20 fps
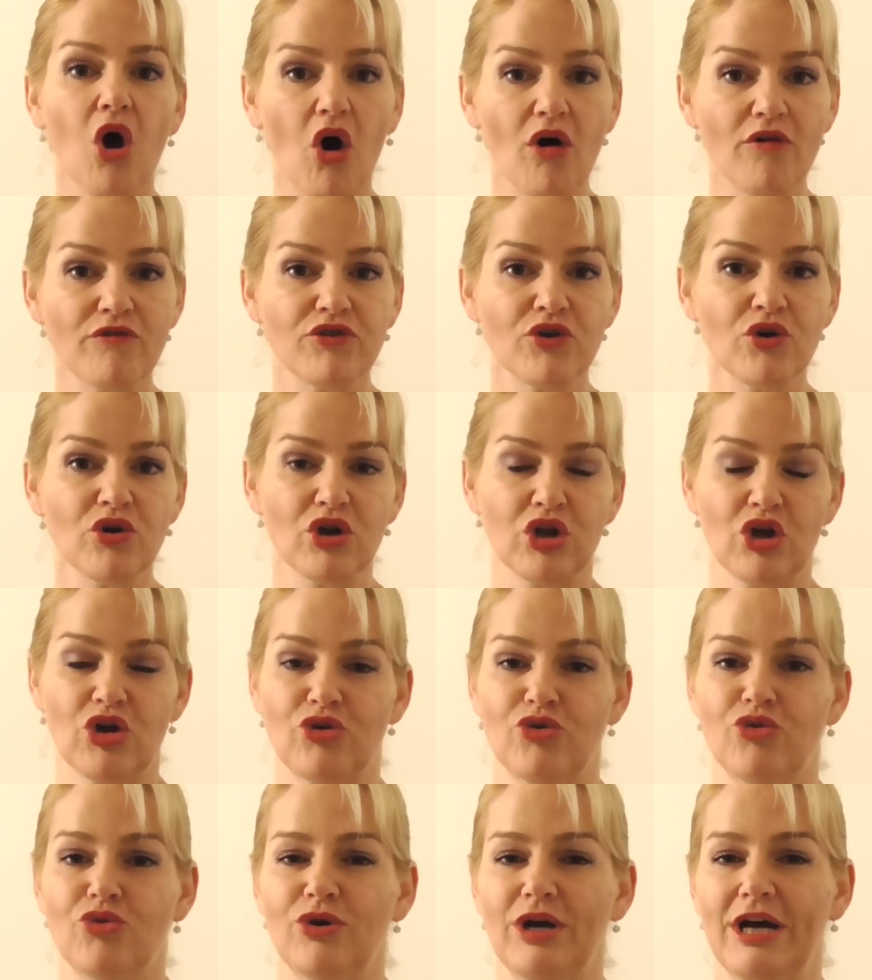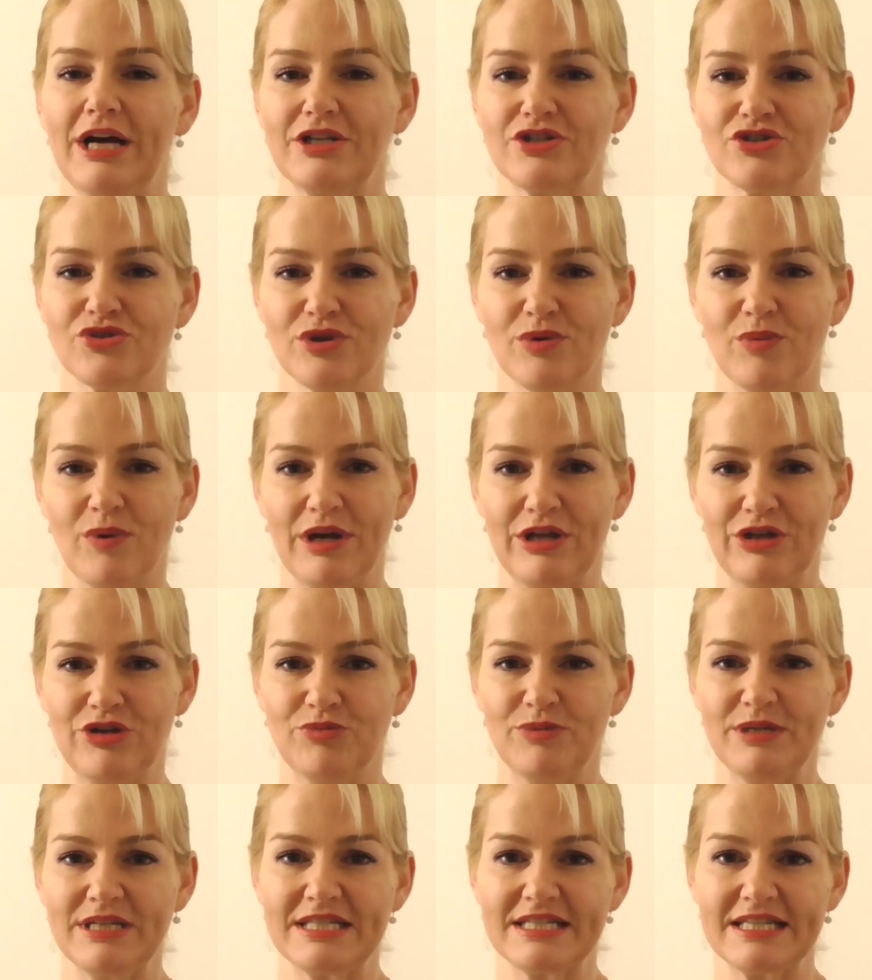of your local country where
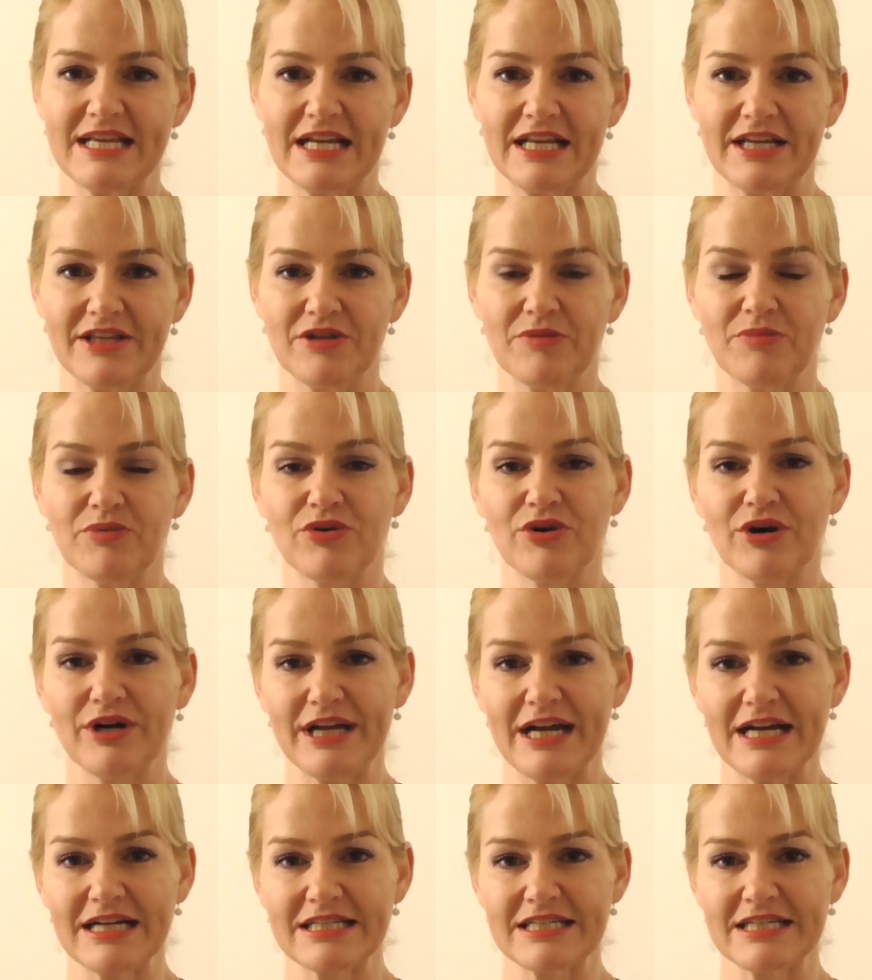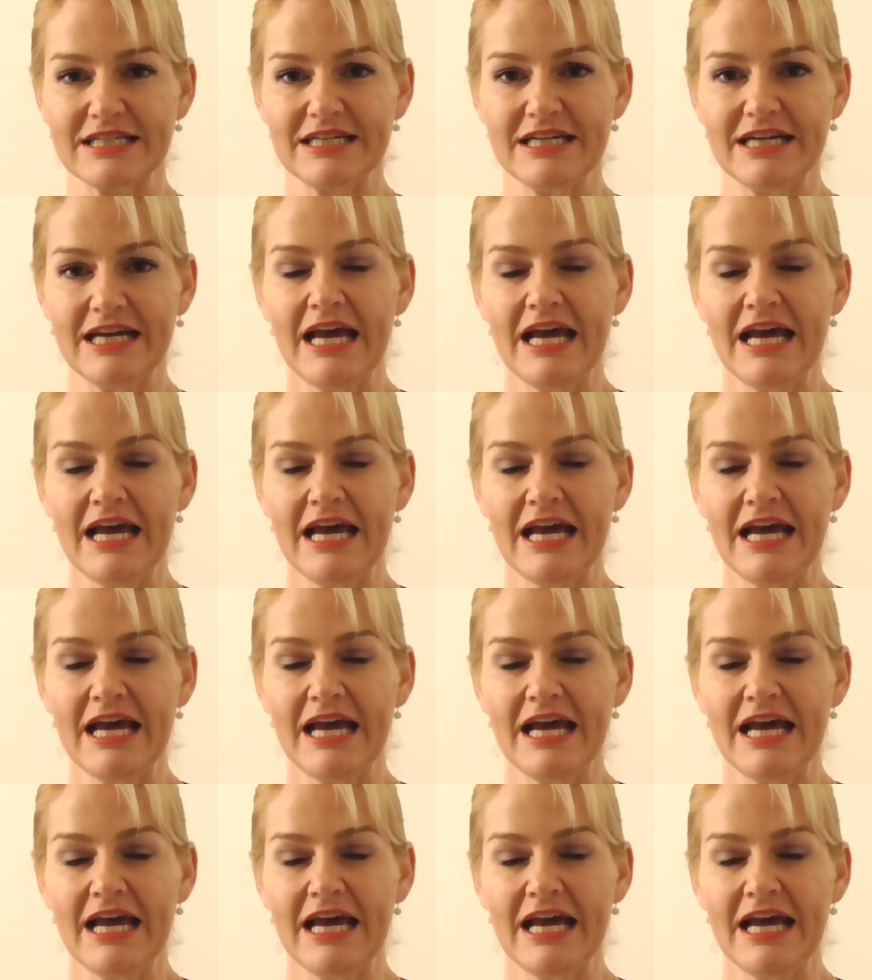you'll be selling the product.